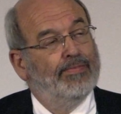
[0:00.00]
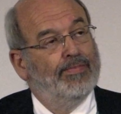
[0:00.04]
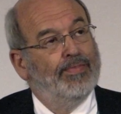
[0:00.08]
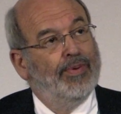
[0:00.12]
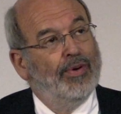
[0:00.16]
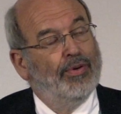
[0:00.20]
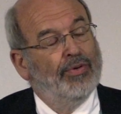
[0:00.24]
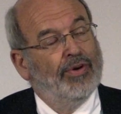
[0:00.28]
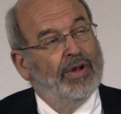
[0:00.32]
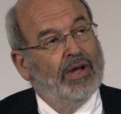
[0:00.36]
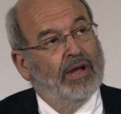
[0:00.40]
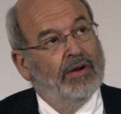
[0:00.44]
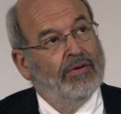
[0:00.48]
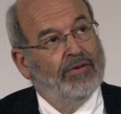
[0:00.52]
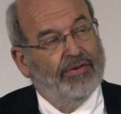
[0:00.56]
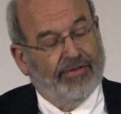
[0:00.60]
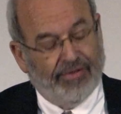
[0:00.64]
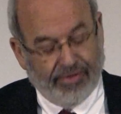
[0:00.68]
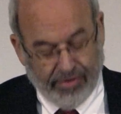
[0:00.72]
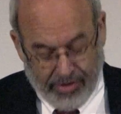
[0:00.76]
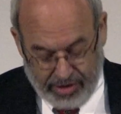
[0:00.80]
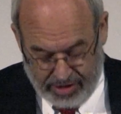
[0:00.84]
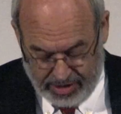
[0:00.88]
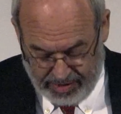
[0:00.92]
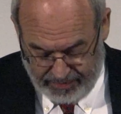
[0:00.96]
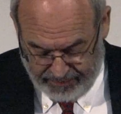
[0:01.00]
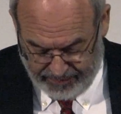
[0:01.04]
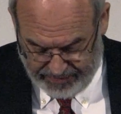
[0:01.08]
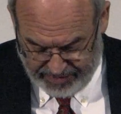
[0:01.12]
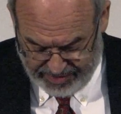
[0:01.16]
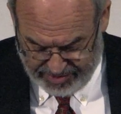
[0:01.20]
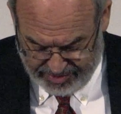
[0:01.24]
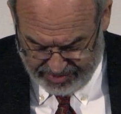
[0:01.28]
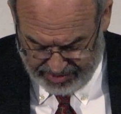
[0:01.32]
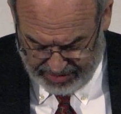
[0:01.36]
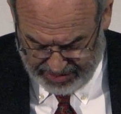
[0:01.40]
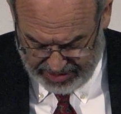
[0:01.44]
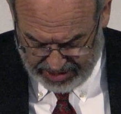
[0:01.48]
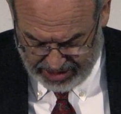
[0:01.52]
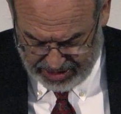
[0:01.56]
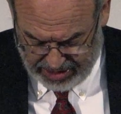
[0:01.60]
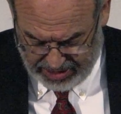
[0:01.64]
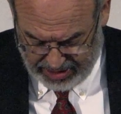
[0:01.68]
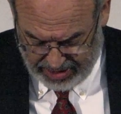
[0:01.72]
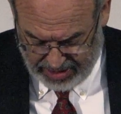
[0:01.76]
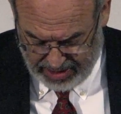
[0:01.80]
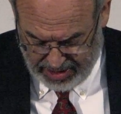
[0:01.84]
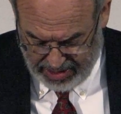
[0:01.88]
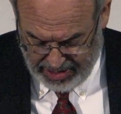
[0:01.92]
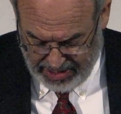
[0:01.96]
building a research
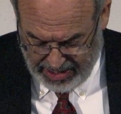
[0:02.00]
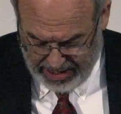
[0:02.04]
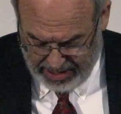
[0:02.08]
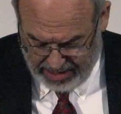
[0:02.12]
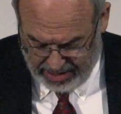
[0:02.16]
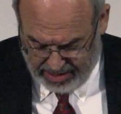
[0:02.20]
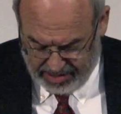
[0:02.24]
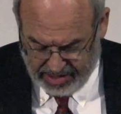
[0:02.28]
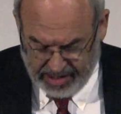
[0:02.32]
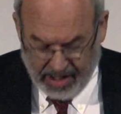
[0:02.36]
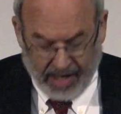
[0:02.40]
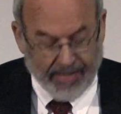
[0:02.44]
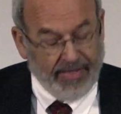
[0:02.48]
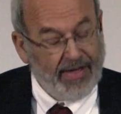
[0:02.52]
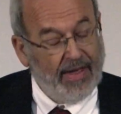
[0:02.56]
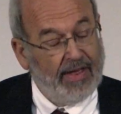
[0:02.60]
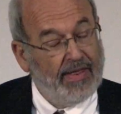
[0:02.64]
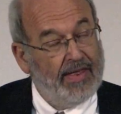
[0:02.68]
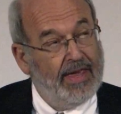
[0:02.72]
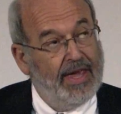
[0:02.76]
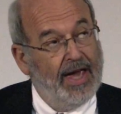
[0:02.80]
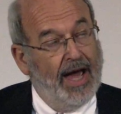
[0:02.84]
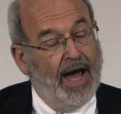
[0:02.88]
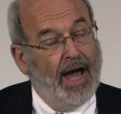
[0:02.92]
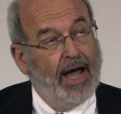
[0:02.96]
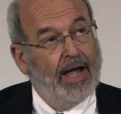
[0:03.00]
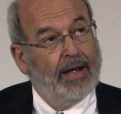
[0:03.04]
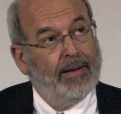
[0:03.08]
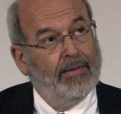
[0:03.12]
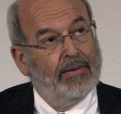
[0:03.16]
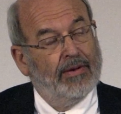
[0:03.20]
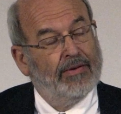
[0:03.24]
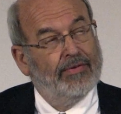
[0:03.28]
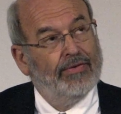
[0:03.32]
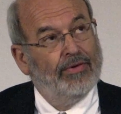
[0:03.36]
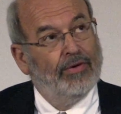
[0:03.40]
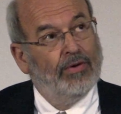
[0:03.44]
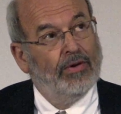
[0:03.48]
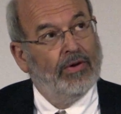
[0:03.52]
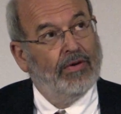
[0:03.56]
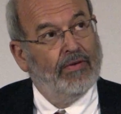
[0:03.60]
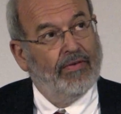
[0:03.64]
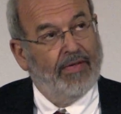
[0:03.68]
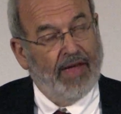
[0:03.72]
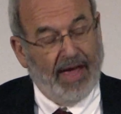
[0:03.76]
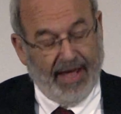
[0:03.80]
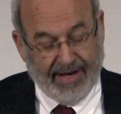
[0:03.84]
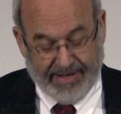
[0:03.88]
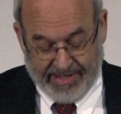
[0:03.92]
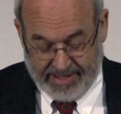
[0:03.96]
infrastructure, because I think the arguments for all
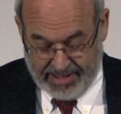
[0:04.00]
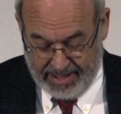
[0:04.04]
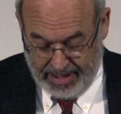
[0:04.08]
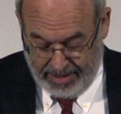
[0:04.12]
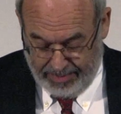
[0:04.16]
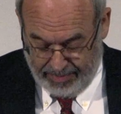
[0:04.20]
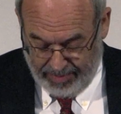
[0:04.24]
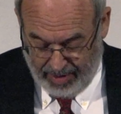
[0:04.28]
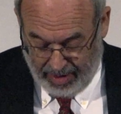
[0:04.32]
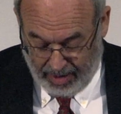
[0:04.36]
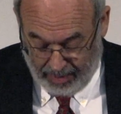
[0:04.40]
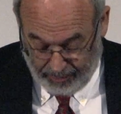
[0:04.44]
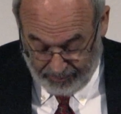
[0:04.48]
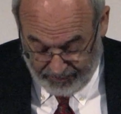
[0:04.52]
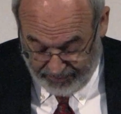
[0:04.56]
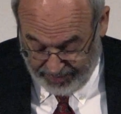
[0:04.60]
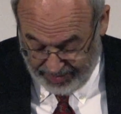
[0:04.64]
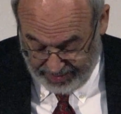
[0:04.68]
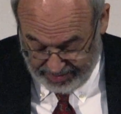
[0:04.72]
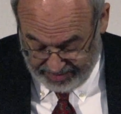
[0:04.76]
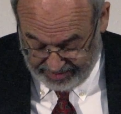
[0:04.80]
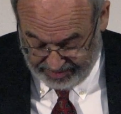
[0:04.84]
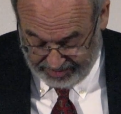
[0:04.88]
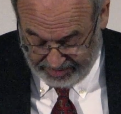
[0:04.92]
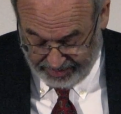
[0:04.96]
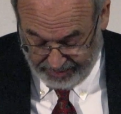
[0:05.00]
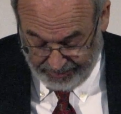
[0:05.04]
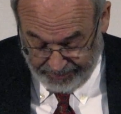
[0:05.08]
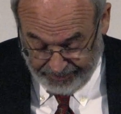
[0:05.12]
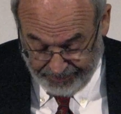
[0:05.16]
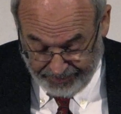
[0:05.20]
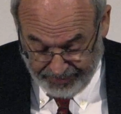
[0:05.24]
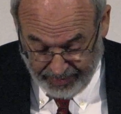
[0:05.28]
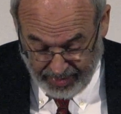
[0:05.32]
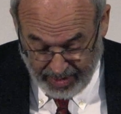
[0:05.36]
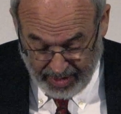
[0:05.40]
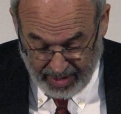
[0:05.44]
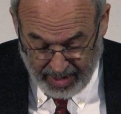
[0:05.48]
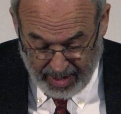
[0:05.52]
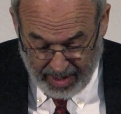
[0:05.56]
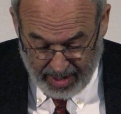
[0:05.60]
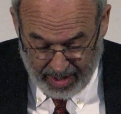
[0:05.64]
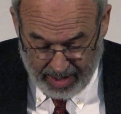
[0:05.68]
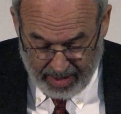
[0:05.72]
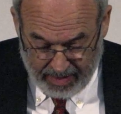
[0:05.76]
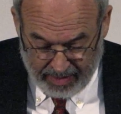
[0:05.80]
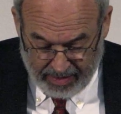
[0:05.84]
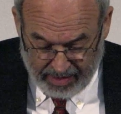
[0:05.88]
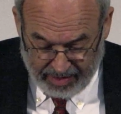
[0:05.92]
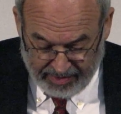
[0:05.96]
of that seem obvious.
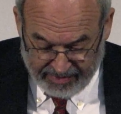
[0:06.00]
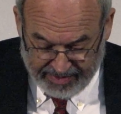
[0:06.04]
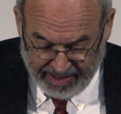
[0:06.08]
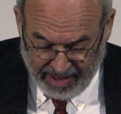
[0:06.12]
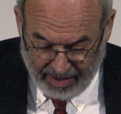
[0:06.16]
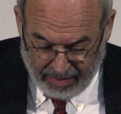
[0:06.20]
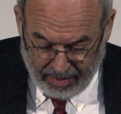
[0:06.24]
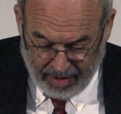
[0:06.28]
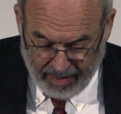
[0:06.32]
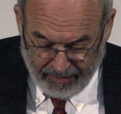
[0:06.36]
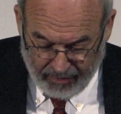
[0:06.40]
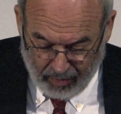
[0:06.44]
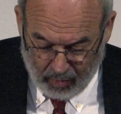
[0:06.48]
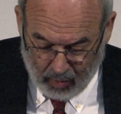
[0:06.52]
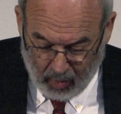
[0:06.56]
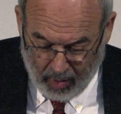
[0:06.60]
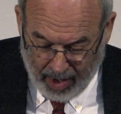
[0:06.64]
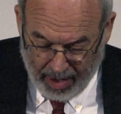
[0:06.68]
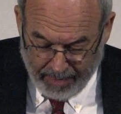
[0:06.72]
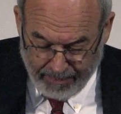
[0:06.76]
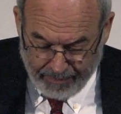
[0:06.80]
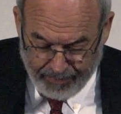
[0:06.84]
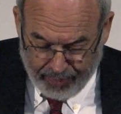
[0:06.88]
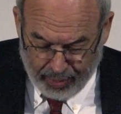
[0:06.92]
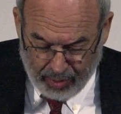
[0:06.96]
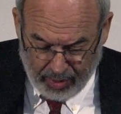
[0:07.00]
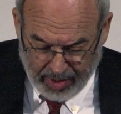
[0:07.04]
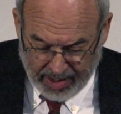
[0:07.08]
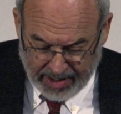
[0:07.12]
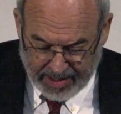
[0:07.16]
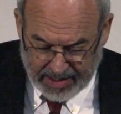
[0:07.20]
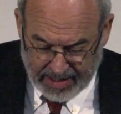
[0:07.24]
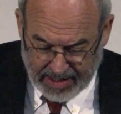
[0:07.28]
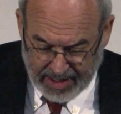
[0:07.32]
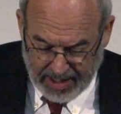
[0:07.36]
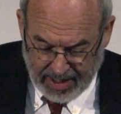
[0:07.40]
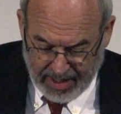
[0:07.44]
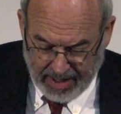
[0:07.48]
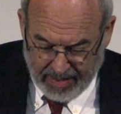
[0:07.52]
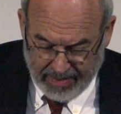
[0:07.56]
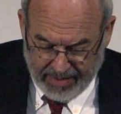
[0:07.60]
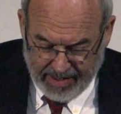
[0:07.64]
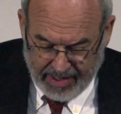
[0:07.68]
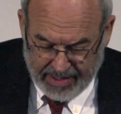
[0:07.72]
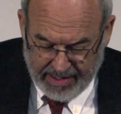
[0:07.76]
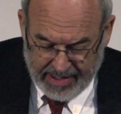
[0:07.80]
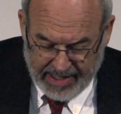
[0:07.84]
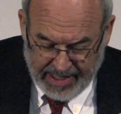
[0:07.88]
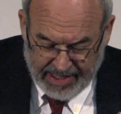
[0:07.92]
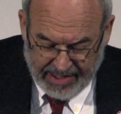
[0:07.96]
There's, however, one point
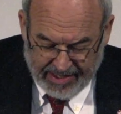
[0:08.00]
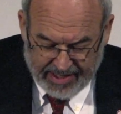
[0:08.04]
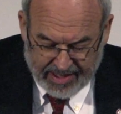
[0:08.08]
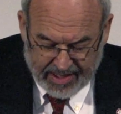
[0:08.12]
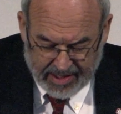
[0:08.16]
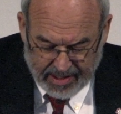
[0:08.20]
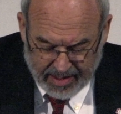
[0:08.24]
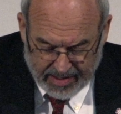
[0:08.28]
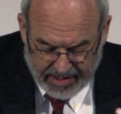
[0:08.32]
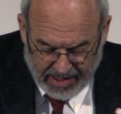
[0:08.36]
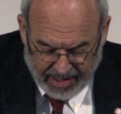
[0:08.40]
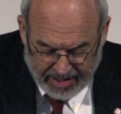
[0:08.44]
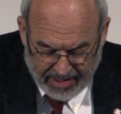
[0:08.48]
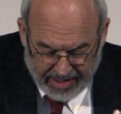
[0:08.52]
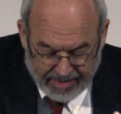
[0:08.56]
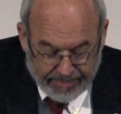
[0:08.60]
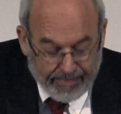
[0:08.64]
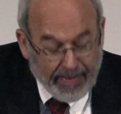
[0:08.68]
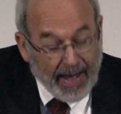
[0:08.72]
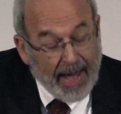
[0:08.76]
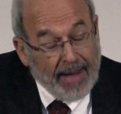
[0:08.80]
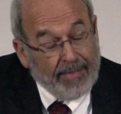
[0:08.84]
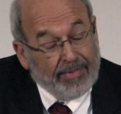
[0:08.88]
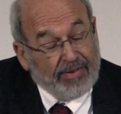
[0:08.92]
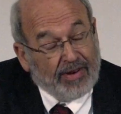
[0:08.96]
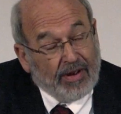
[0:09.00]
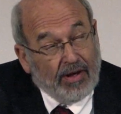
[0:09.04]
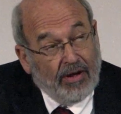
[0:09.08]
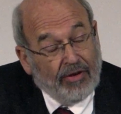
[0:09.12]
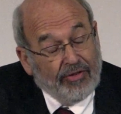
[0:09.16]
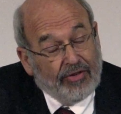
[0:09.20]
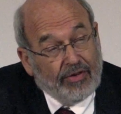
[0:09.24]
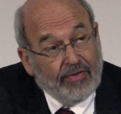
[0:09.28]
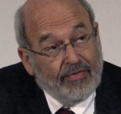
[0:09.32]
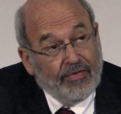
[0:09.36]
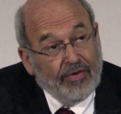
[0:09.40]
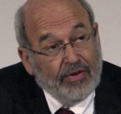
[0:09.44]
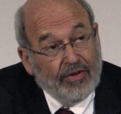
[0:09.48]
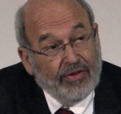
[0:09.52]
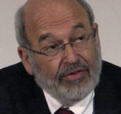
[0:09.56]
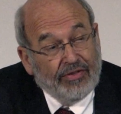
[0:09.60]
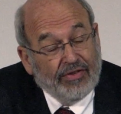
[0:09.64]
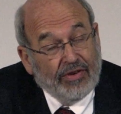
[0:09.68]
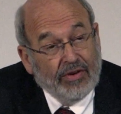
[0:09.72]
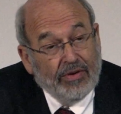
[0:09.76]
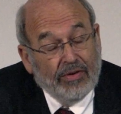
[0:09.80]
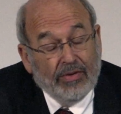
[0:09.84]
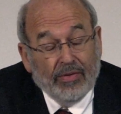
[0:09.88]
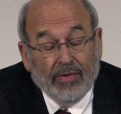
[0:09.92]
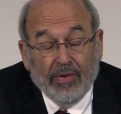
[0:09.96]
that perhaps
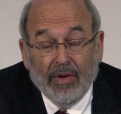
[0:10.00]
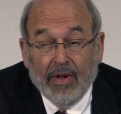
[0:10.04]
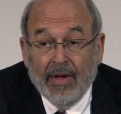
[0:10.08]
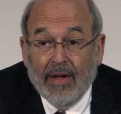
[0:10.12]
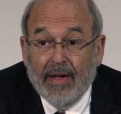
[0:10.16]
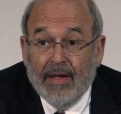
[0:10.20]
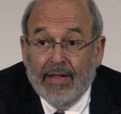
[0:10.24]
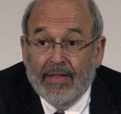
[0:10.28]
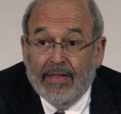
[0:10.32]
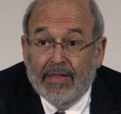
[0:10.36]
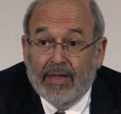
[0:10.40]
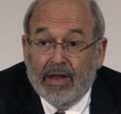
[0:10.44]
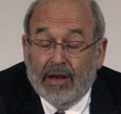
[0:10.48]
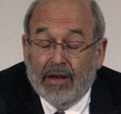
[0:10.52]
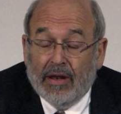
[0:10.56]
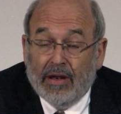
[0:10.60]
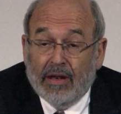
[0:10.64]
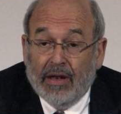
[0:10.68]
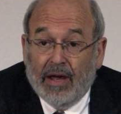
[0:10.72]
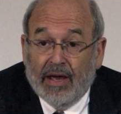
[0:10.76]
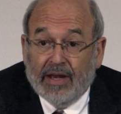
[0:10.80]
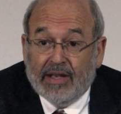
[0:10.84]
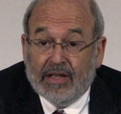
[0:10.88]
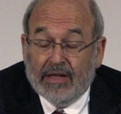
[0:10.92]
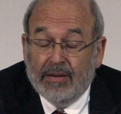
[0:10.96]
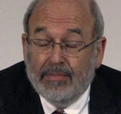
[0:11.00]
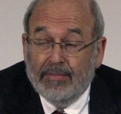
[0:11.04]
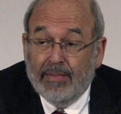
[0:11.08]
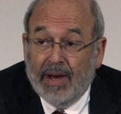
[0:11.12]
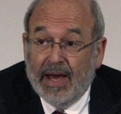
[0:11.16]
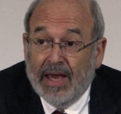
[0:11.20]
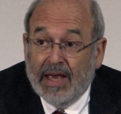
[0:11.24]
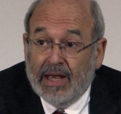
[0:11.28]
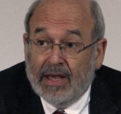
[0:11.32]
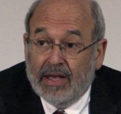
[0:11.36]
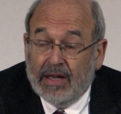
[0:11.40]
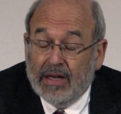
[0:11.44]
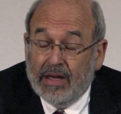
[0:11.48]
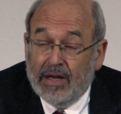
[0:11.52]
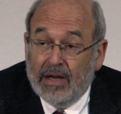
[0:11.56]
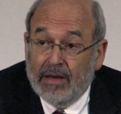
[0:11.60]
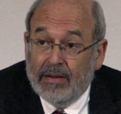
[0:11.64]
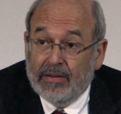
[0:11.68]
controversial that I'd like to make, and